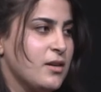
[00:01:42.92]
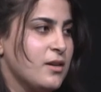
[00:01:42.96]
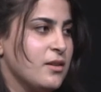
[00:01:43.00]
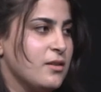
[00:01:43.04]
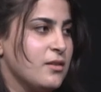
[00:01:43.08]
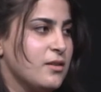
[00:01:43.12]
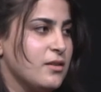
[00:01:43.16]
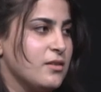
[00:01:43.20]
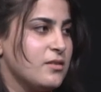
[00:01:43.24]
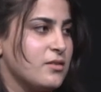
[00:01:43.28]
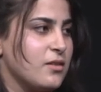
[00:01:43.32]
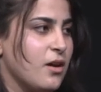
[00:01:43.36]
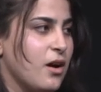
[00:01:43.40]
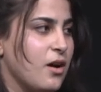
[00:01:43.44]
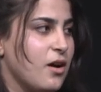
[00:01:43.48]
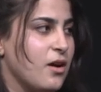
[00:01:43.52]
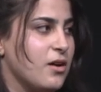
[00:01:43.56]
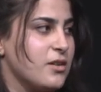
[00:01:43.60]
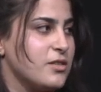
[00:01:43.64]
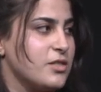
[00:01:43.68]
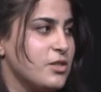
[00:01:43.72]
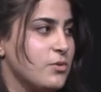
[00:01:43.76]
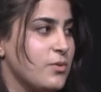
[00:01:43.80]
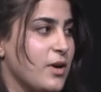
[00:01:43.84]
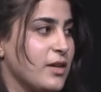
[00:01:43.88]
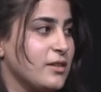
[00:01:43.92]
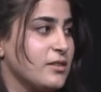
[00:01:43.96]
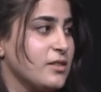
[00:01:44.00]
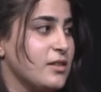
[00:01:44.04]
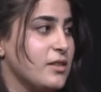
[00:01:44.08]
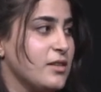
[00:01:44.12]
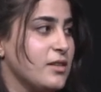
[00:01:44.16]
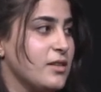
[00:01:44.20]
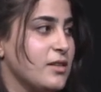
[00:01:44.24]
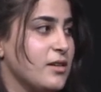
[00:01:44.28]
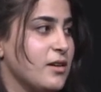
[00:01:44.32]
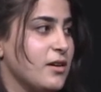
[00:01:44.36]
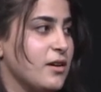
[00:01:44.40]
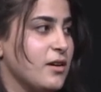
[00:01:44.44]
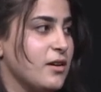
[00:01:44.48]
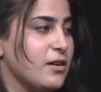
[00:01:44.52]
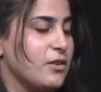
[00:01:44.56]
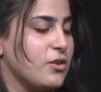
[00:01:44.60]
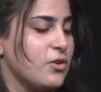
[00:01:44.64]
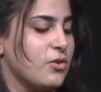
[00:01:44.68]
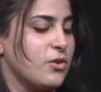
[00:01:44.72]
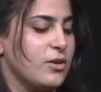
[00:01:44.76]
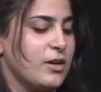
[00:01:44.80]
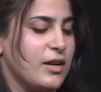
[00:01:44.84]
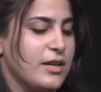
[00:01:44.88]
these are directly uh,
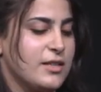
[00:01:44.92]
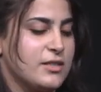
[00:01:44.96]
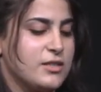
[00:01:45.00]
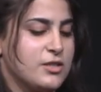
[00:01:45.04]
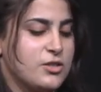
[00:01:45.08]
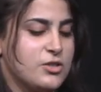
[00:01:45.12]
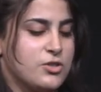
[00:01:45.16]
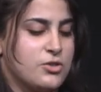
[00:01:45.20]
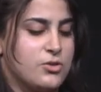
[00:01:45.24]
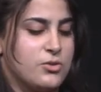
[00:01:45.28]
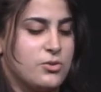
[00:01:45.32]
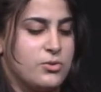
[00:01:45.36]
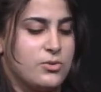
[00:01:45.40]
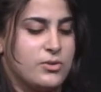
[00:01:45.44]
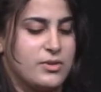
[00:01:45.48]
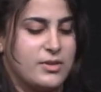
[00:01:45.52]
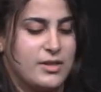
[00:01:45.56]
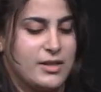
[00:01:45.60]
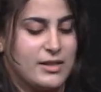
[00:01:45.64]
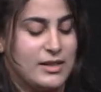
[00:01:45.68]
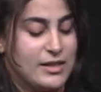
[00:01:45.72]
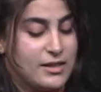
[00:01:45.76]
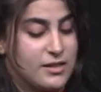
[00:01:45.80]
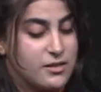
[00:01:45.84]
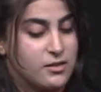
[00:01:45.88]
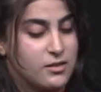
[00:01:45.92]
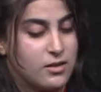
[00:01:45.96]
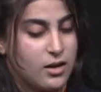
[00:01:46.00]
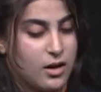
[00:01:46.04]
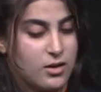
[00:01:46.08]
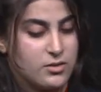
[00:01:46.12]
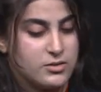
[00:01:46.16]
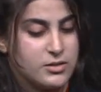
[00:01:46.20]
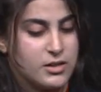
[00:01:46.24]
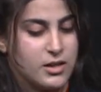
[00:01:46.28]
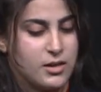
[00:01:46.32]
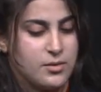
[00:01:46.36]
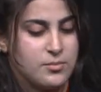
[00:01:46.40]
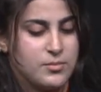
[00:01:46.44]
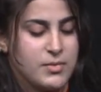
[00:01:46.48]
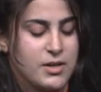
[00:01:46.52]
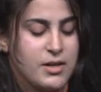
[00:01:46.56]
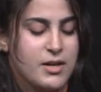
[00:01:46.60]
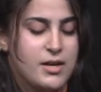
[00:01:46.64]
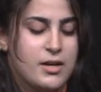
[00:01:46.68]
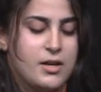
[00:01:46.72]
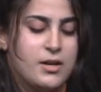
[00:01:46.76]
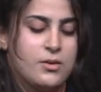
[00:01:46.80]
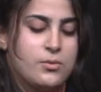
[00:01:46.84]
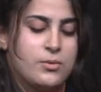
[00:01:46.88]
correlated to the clinical outcome,
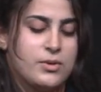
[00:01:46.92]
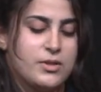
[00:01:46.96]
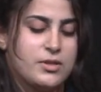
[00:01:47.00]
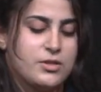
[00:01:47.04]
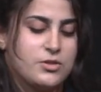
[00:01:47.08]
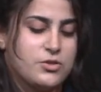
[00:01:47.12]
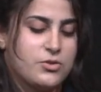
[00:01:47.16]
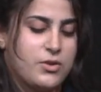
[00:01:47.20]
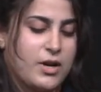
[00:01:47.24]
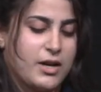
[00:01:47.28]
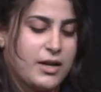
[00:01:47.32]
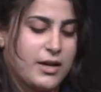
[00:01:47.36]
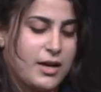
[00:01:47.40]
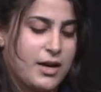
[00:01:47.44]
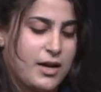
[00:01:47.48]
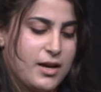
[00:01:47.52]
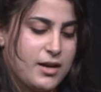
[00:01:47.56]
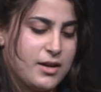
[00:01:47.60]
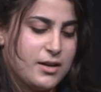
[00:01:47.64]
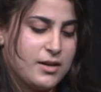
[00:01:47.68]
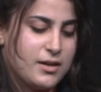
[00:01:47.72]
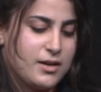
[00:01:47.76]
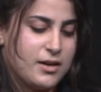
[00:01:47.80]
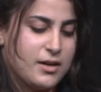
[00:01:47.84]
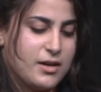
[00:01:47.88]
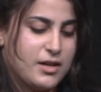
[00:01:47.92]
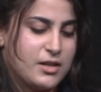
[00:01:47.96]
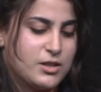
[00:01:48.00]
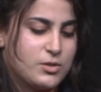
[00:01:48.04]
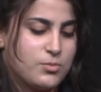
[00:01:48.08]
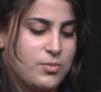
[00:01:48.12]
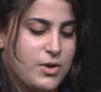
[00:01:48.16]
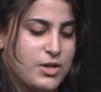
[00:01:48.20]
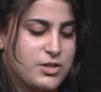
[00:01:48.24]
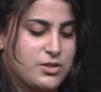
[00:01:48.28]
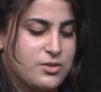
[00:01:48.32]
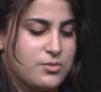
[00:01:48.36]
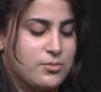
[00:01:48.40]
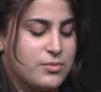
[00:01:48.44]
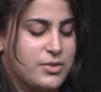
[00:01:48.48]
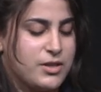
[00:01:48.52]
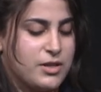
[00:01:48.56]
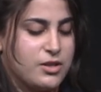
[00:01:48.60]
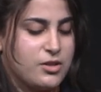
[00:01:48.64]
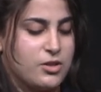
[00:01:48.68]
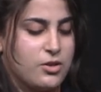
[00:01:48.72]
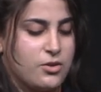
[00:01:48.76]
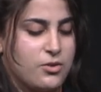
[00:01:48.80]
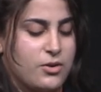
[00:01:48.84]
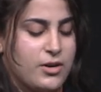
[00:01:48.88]
with TrkA uh, expression being
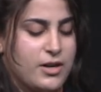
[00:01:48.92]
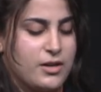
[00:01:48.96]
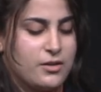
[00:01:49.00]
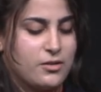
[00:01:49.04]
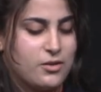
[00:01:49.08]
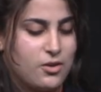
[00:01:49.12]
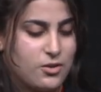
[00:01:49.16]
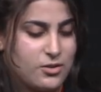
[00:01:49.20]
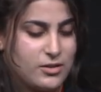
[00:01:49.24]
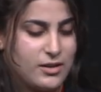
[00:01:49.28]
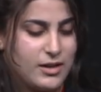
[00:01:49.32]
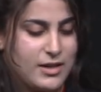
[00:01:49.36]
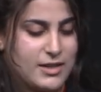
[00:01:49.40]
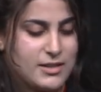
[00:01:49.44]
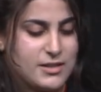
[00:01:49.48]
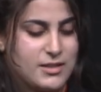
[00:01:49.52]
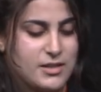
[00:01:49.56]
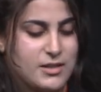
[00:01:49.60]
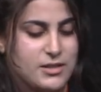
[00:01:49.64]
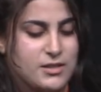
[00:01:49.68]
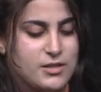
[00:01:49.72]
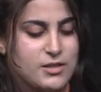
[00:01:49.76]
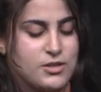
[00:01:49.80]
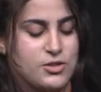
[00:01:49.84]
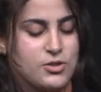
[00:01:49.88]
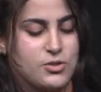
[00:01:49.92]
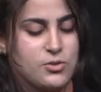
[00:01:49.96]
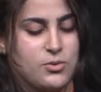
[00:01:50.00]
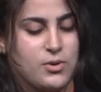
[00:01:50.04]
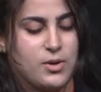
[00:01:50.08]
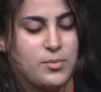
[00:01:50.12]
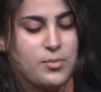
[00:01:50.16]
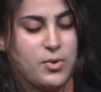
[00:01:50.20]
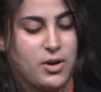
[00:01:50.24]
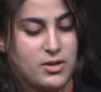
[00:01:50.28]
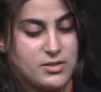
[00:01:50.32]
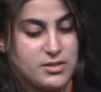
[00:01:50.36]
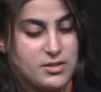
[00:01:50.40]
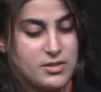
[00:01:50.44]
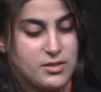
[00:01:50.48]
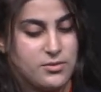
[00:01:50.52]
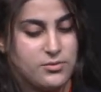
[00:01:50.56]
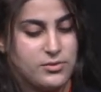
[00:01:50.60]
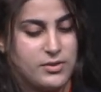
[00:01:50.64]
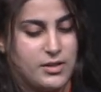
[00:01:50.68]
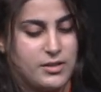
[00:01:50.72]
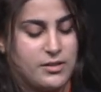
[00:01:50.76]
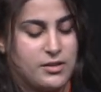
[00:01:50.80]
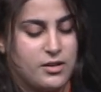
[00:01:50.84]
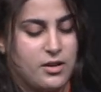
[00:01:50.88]
cor correlated to a positive
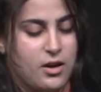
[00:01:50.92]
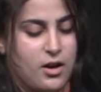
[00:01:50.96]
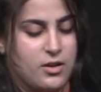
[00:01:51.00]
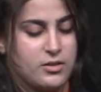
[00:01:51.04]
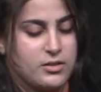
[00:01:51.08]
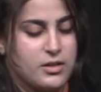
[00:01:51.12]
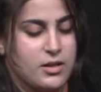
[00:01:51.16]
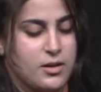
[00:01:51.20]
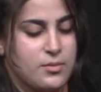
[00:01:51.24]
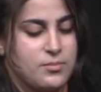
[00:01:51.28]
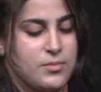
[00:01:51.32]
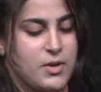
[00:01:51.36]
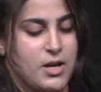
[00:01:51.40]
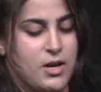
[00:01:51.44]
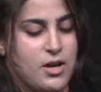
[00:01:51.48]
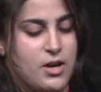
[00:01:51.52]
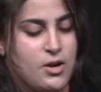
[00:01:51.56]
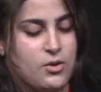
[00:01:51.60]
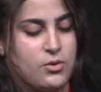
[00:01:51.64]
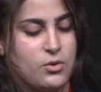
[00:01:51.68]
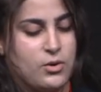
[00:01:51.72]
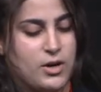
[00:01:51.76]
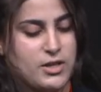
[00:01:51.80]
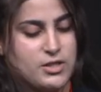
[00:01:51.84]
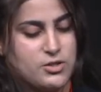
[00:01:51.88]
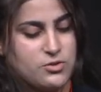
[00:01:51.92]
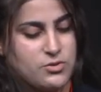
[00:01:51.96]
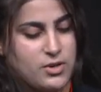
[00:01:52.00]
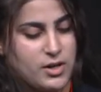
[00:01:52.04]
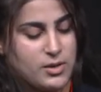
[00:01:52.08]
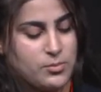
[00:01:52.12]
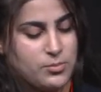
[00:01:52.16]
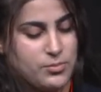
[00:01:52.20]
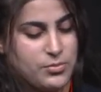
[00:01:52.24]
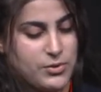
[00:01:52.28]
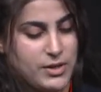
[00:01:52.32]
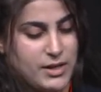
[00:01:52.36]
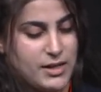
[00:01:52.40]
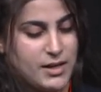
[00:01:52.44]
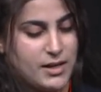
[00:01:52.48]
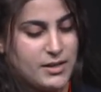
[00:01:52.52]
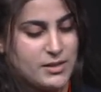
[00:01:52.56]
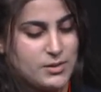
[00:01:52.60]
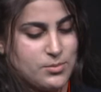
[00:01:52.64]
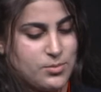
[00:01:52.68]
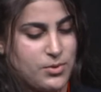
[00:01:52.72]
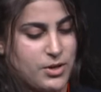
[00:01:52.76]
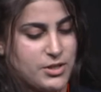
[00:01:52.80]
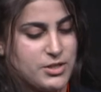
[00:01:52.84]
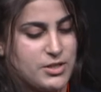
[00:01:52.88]
clinical outcome, whereas track B
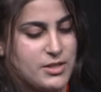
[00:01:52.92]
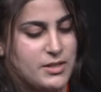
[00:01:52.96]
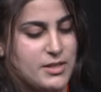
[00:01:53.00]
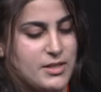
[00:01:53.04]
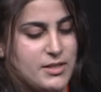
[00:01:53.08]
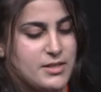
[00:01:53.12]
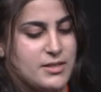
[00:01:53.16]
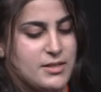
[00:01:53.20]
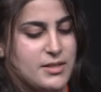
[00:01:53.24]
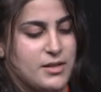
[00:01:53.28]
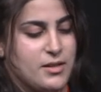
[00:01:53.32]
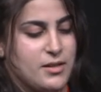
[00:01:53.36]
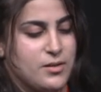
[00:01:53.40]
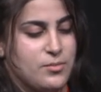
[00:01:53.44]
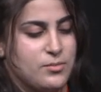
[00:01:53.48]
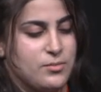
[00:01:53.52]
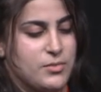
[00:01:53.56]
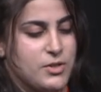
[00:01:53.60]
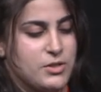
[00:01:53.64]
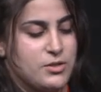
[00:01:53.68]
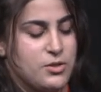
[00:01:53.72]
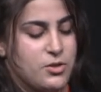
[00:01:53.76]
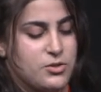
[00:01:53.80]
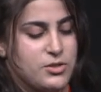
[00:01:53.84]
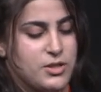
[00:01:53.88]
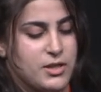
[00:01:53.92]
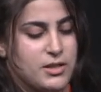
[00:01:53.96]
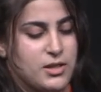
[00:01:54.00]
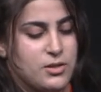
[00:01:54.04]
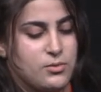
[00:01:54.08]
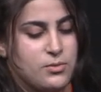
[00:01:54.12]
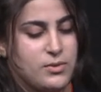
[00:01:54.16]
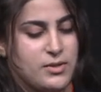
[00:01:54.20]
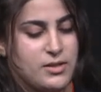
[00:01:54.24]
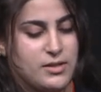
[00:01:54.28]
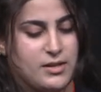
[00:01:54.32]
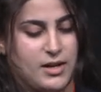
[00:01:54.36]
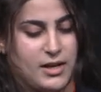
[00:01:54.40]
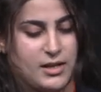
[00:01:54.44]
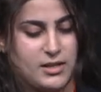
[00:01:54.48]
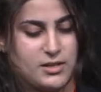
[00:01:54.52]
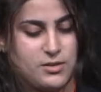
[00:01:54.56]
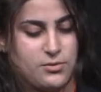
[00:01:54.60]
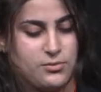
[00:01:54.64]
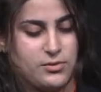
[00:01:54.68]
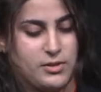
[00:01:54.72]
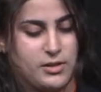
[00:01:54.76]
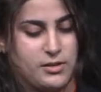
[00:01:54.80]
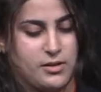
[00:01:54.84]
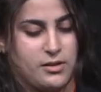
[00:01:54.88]
expression is um, associated with a negative
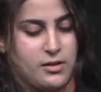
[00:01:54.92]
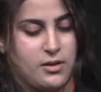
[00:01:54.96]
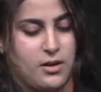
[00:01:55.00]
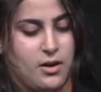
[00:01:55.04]
clinical